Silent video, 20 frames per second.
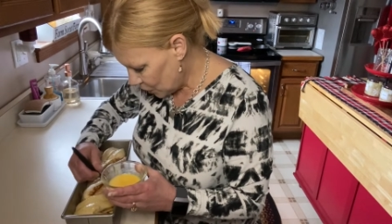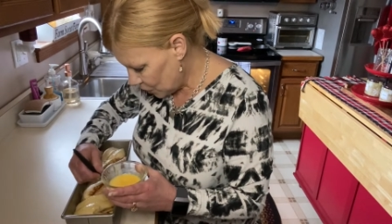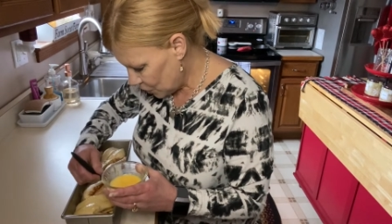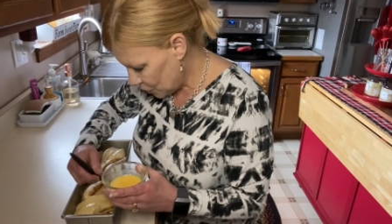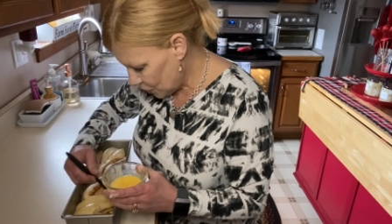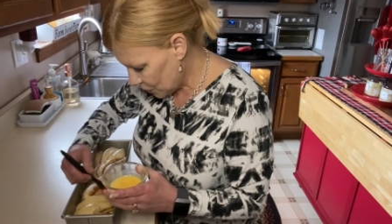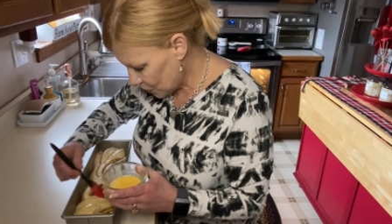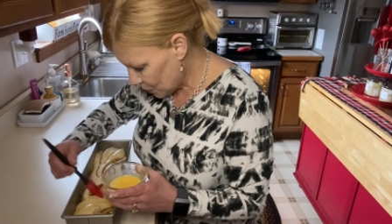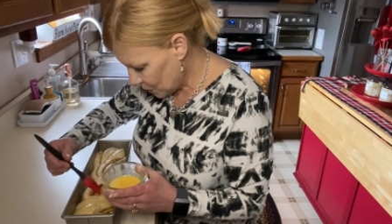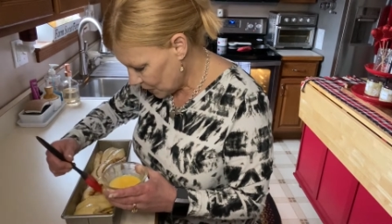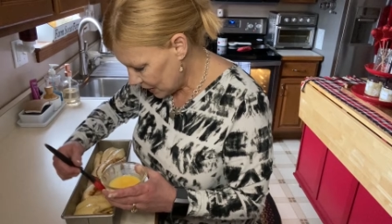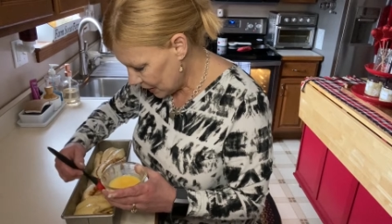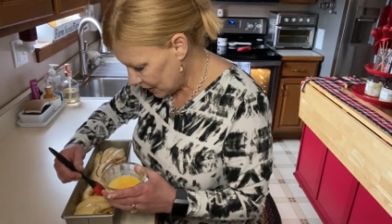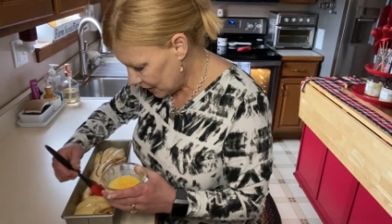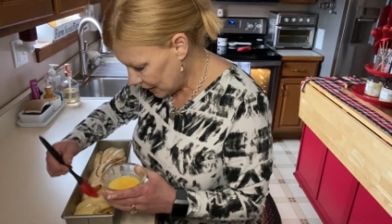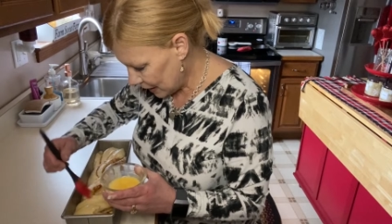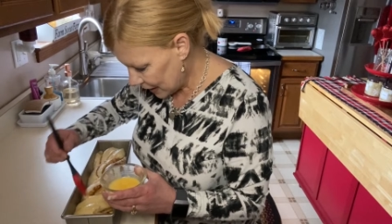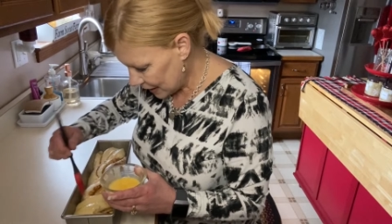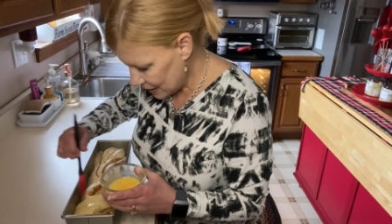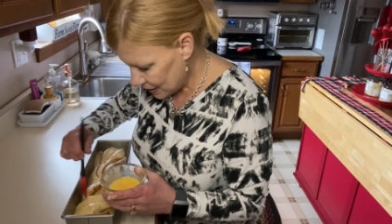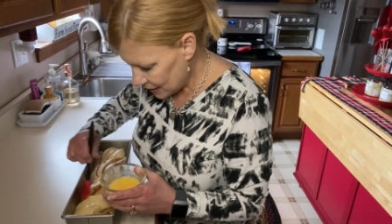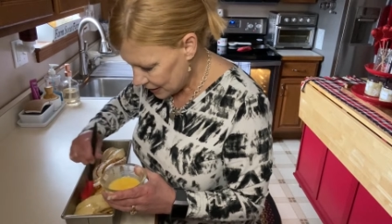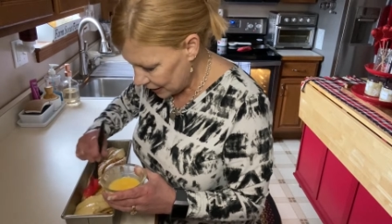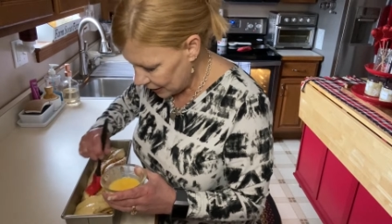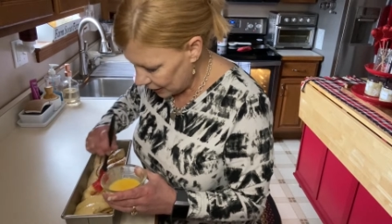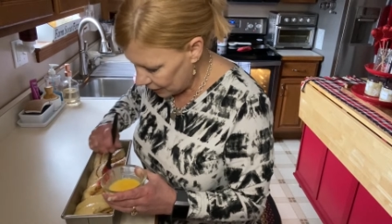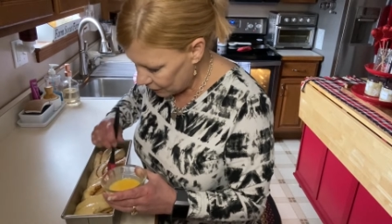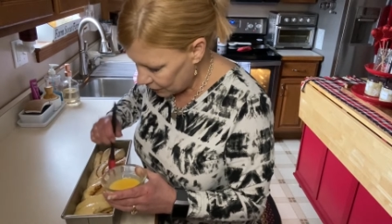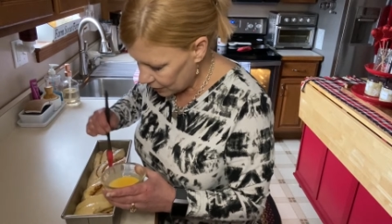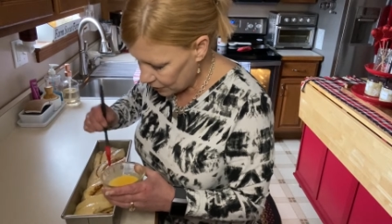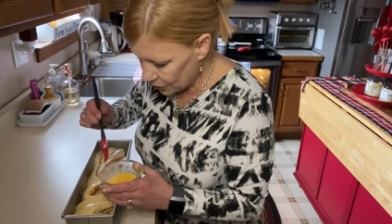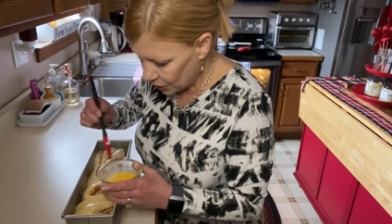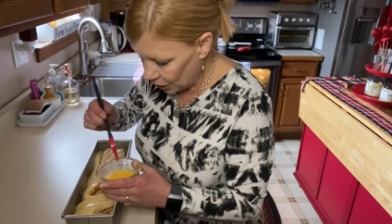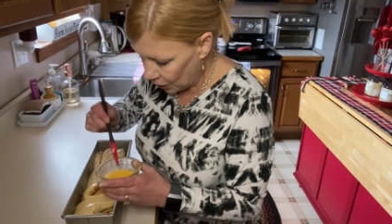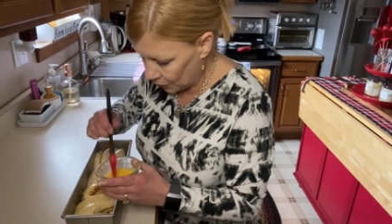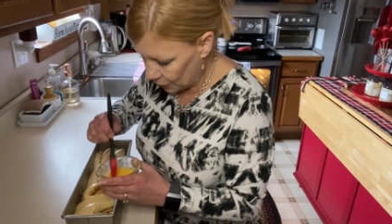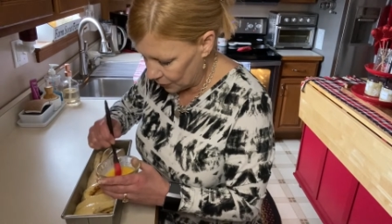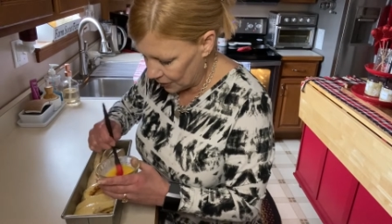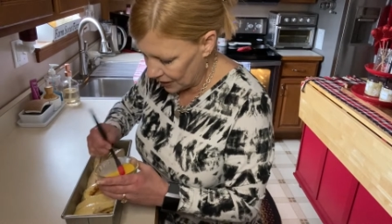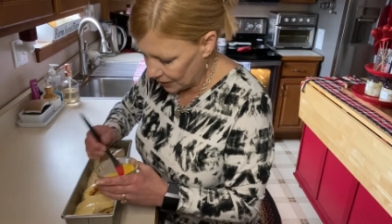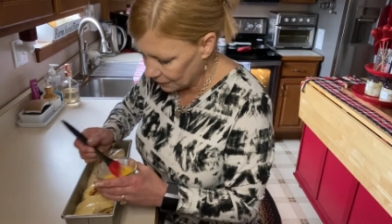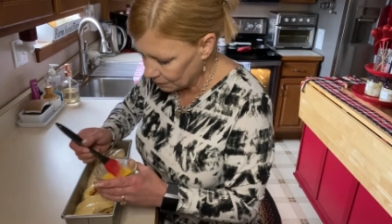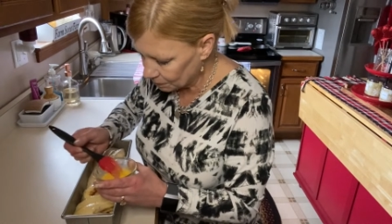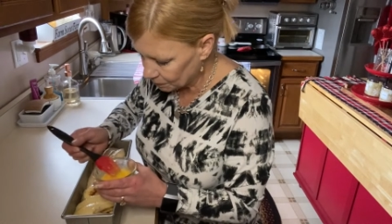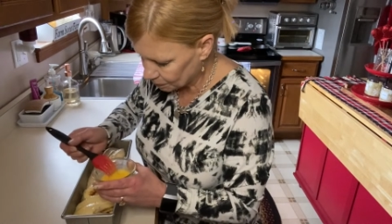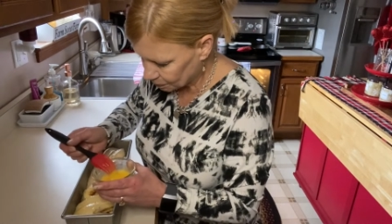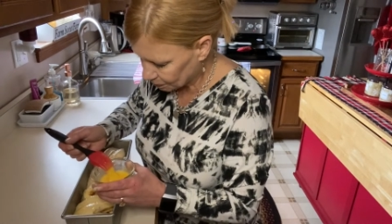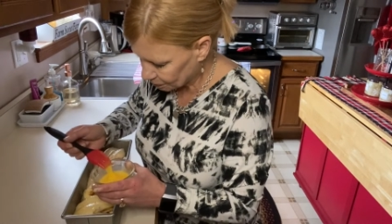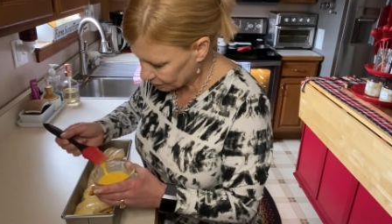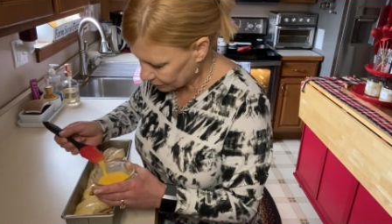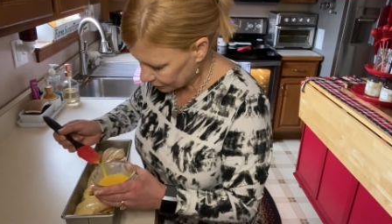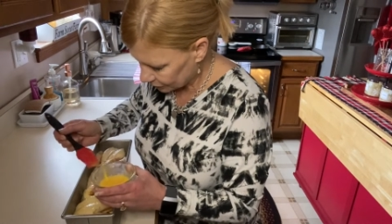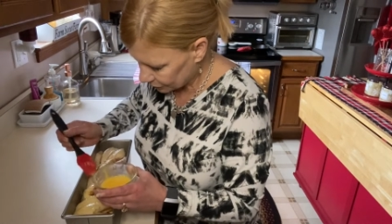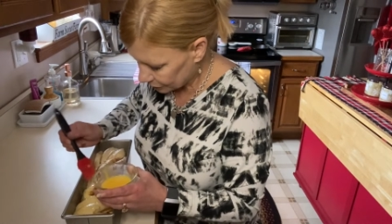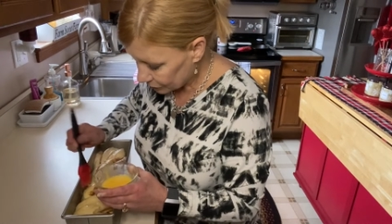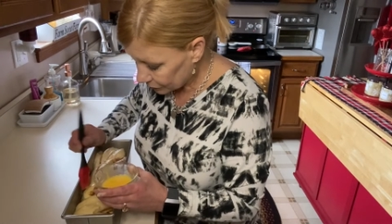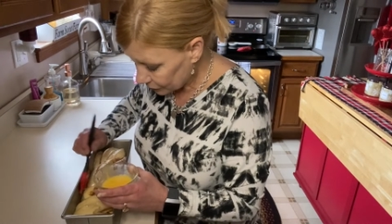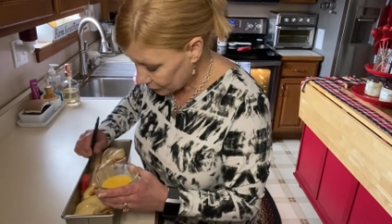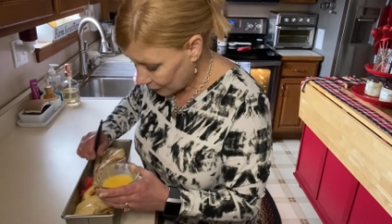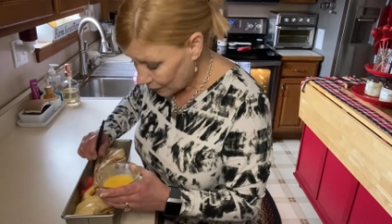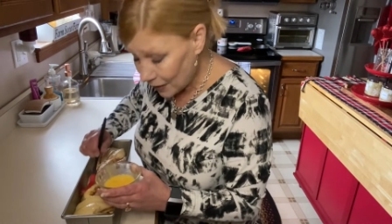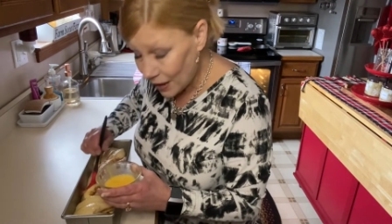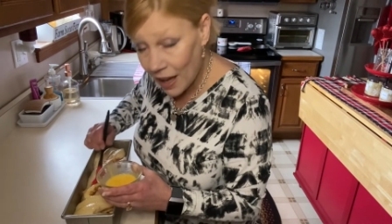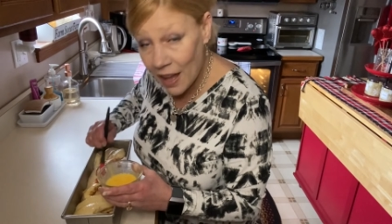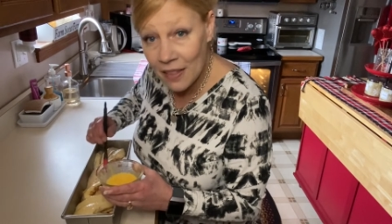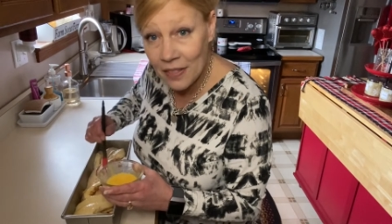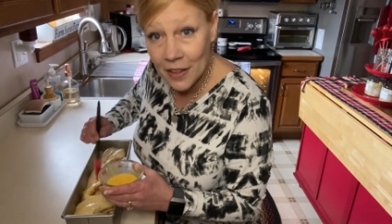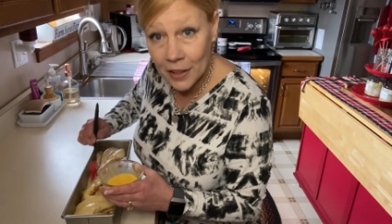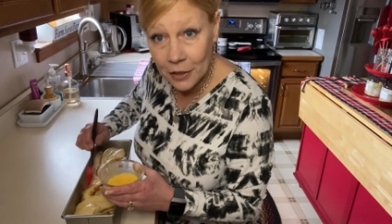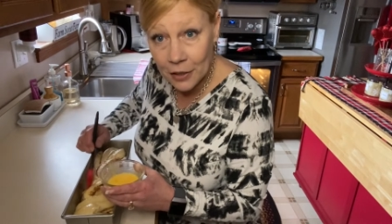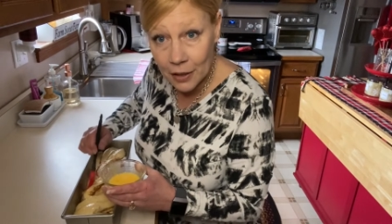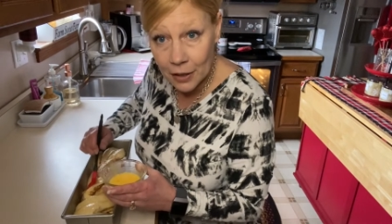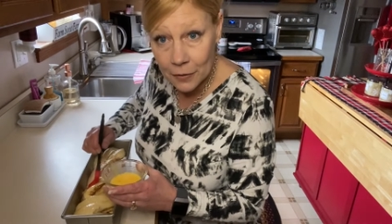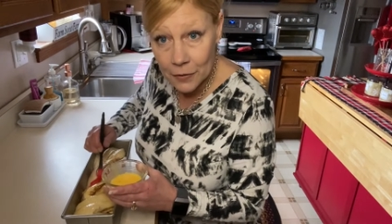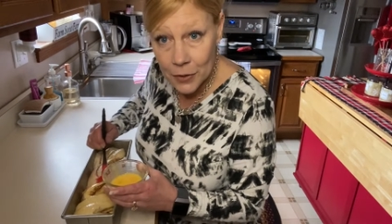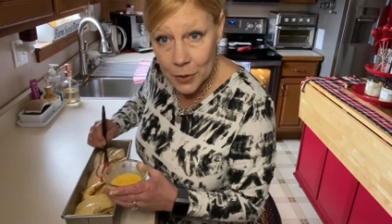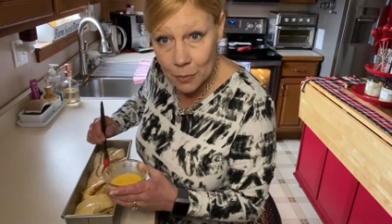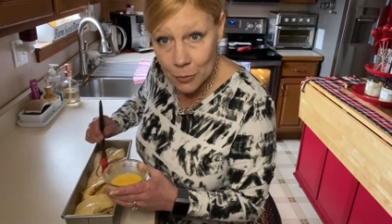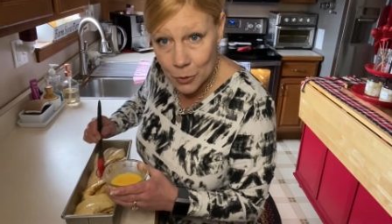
you just want a nice even coating. And then you have some